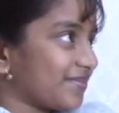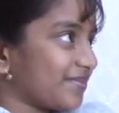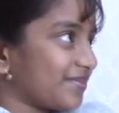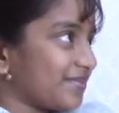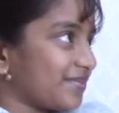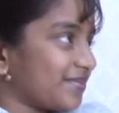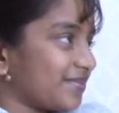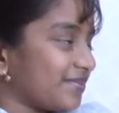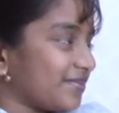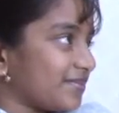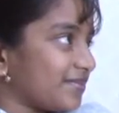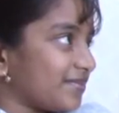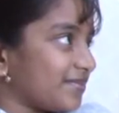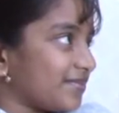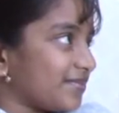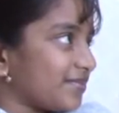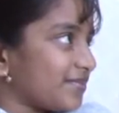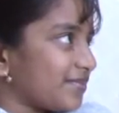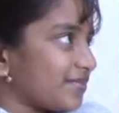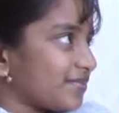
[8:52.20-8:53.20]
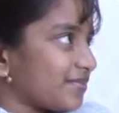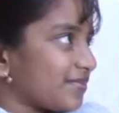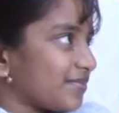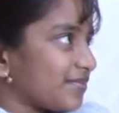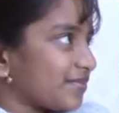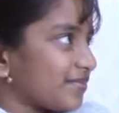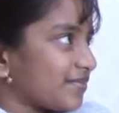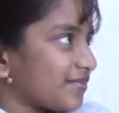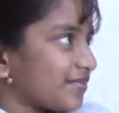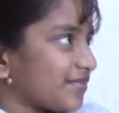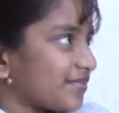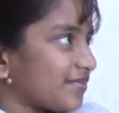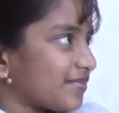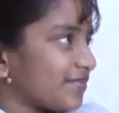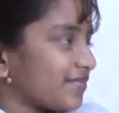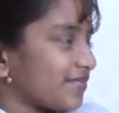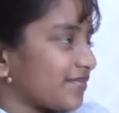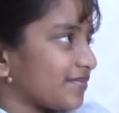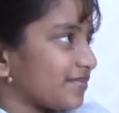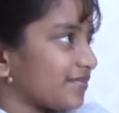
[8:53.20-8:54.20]

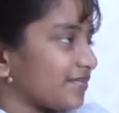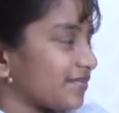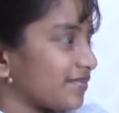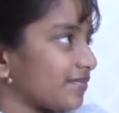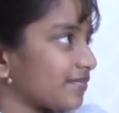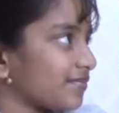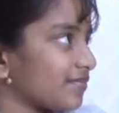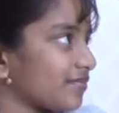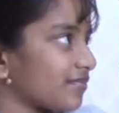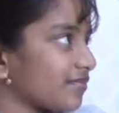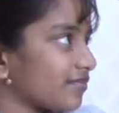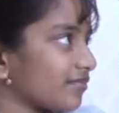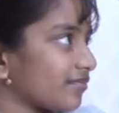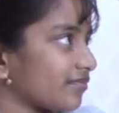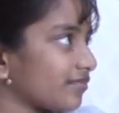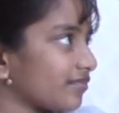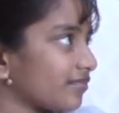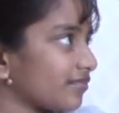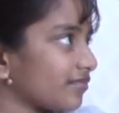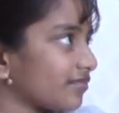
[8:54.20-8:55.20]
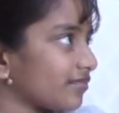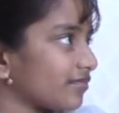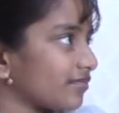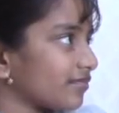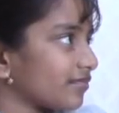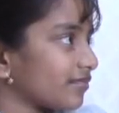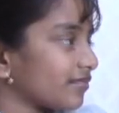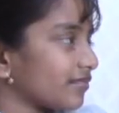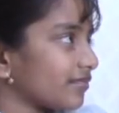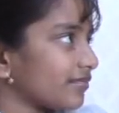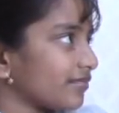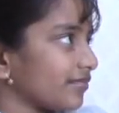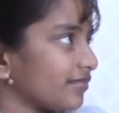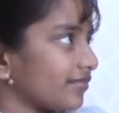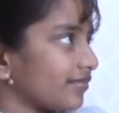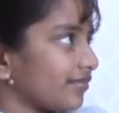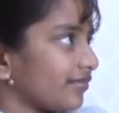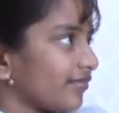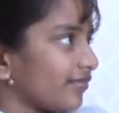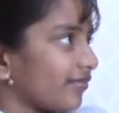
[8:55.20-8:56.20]

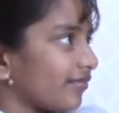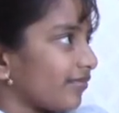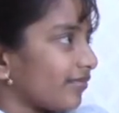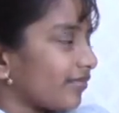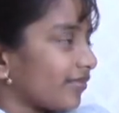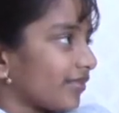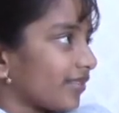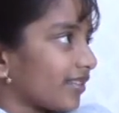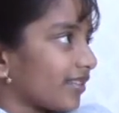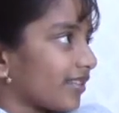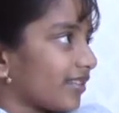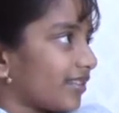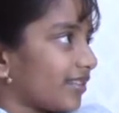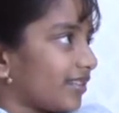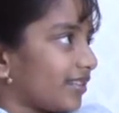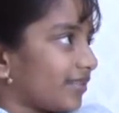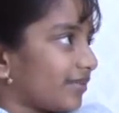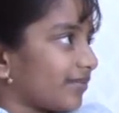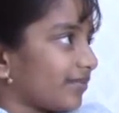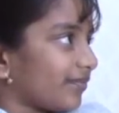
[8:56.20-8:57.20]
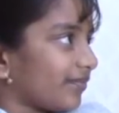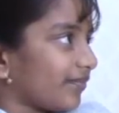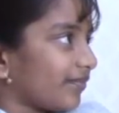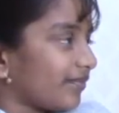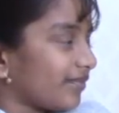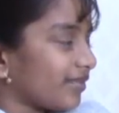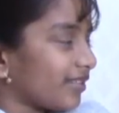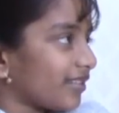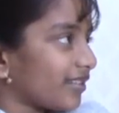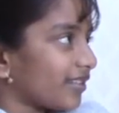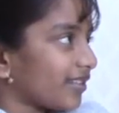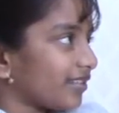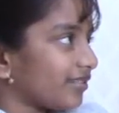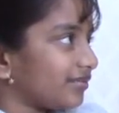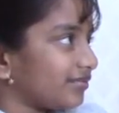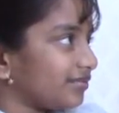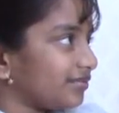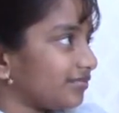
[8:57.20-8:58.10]
No words are spoken by the person on screen.